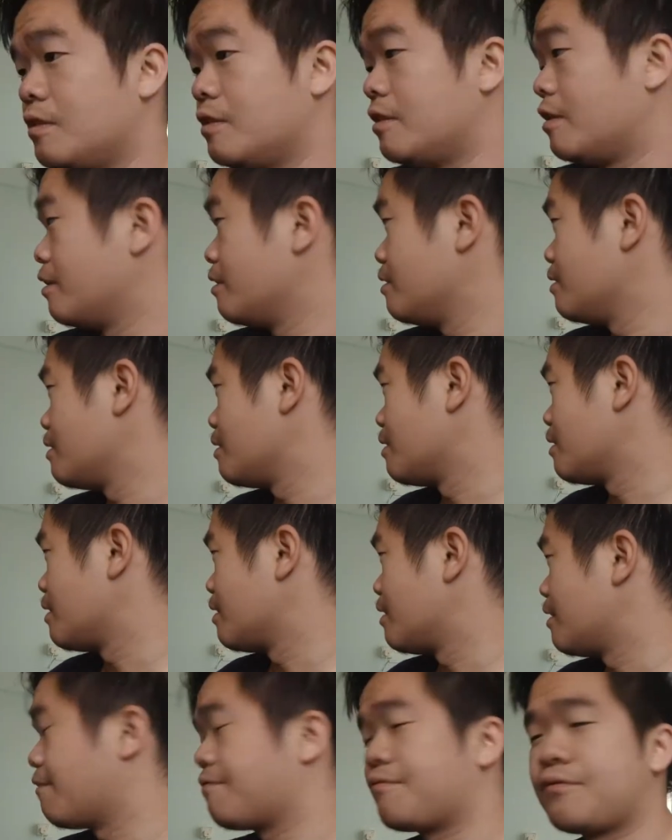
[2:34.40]
Then
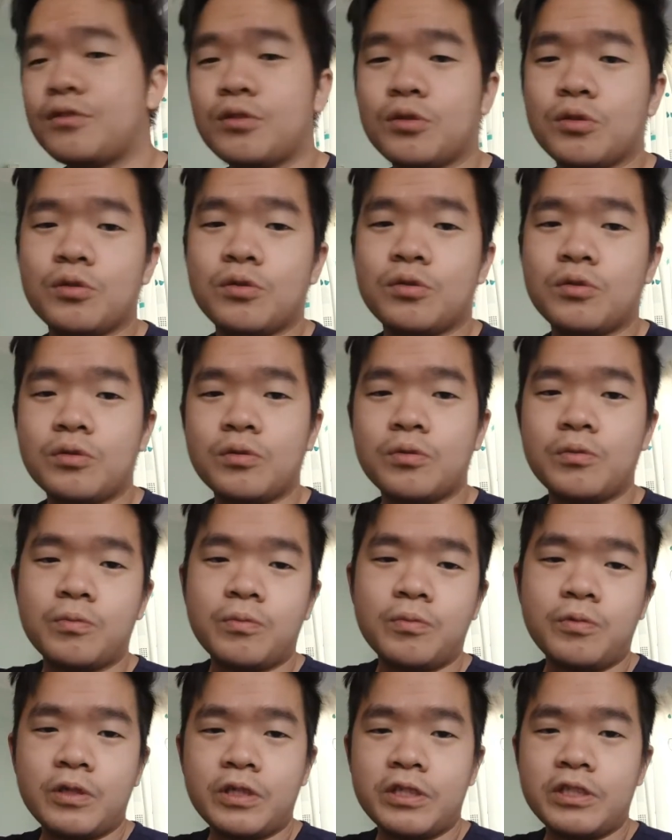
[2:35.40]
I have to
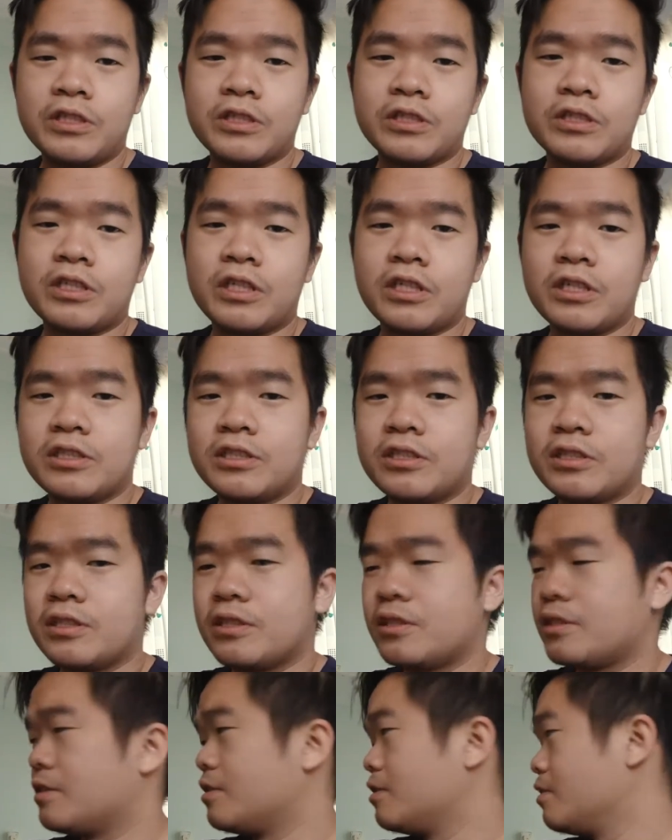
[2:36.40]
bring the
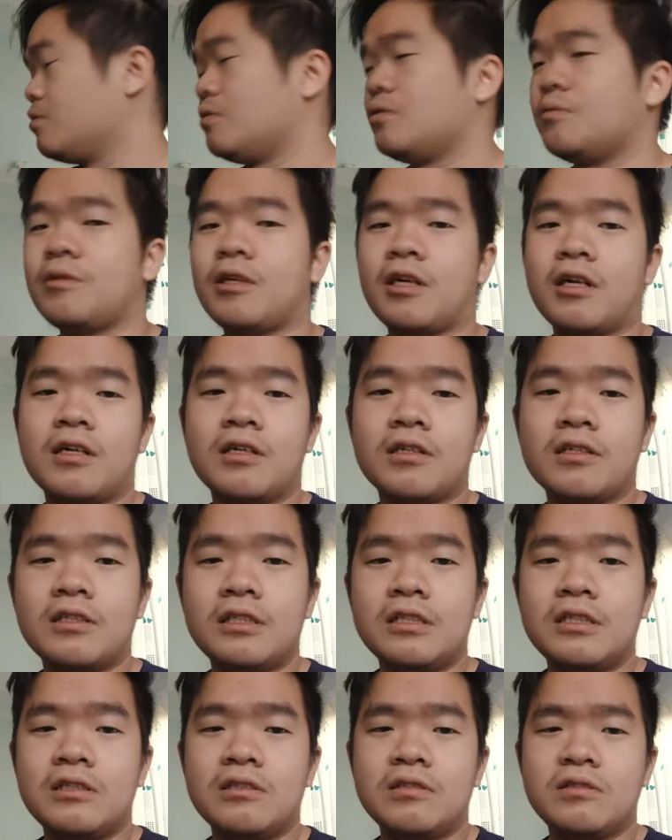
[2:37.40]
charger to my
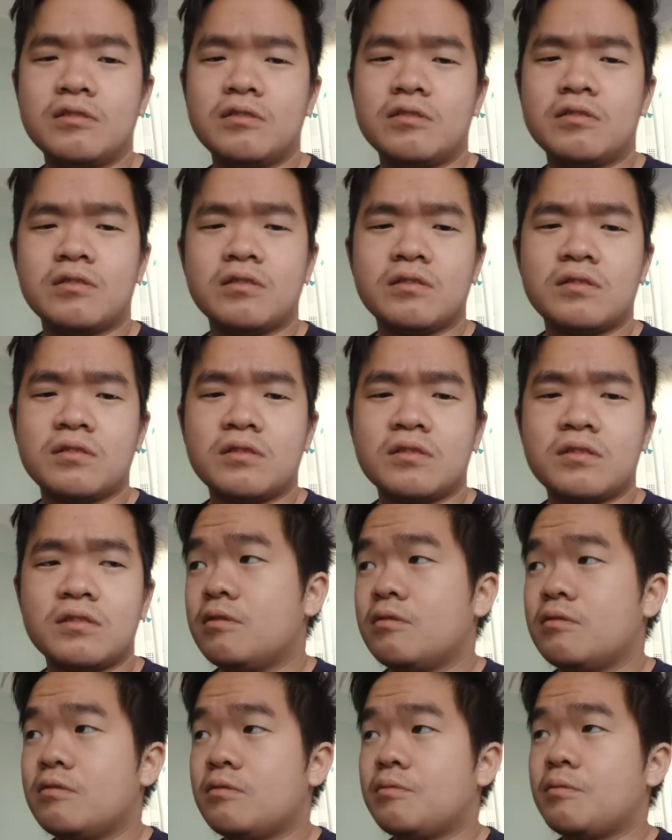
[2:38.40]
uncle or
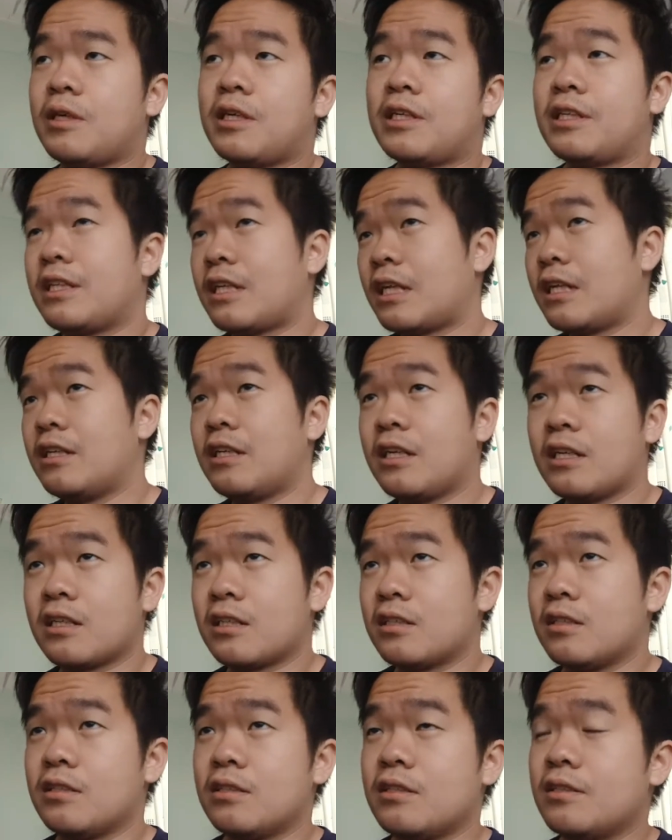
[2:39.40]
to my another
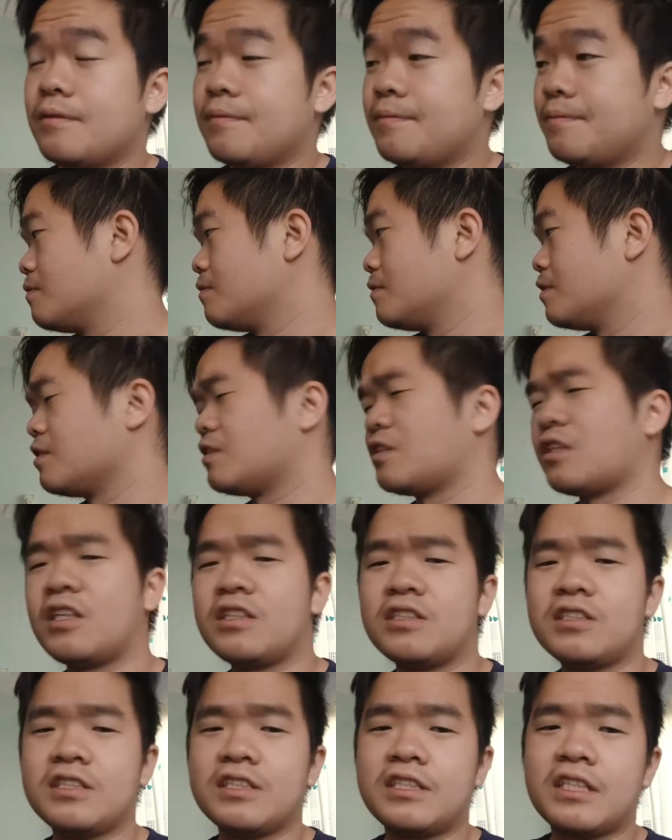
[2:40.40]
uncle. The
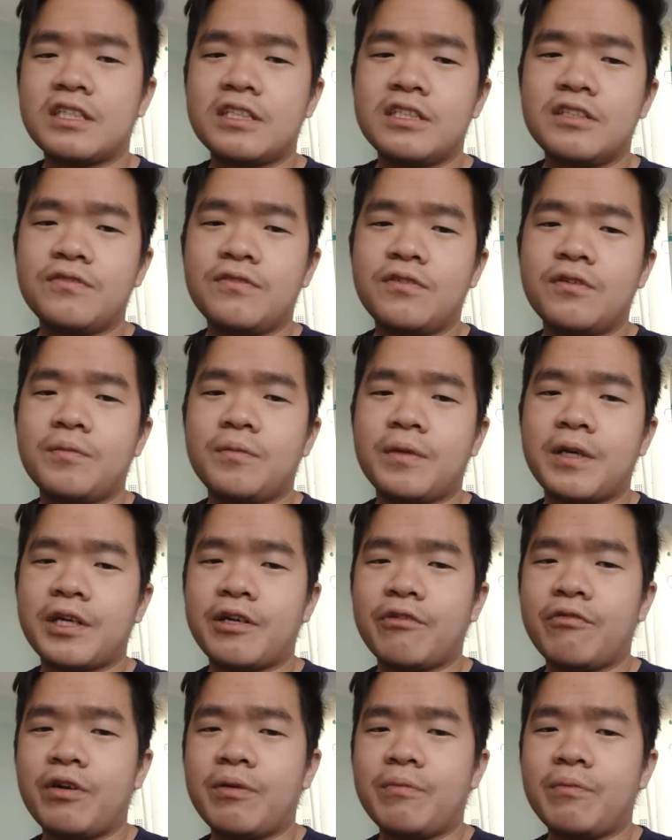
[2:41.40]
charger is actually for my
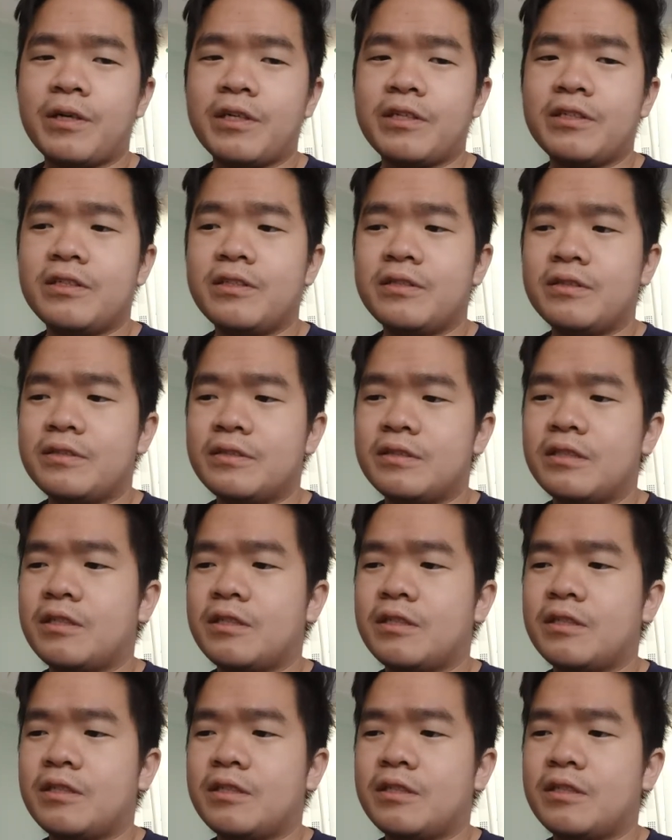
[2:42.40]
grandmother.